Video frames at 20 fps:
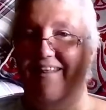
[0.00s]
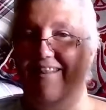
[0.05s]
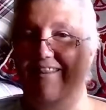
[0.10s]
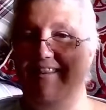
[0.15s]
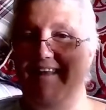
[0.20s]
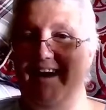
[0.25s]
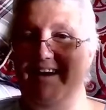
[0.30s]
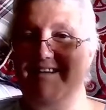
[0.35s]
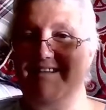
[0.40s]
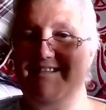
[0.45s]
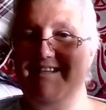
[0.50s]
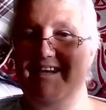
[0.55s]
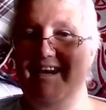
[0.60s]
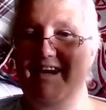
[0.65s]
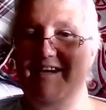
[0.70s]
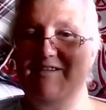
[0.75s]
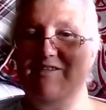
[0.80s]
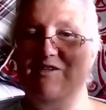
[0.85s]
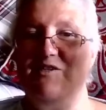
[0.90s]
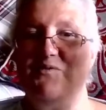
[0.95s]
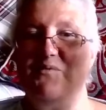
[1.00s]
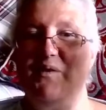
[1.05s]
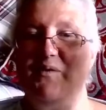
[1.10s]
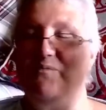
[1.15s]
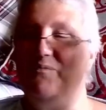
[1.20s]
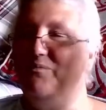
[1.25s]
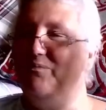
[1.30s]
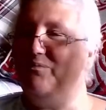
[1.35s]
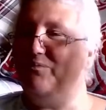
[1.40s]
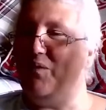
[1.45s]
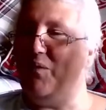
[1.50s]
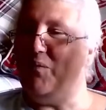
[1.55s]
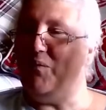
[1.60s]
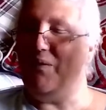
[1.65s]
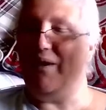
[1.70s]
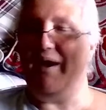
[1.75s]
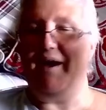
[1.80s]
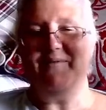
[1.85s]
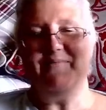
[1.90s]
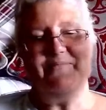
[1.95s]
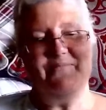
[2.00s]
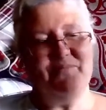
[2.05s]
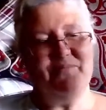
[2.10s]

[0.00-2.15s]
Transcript: that's the latest one, okay?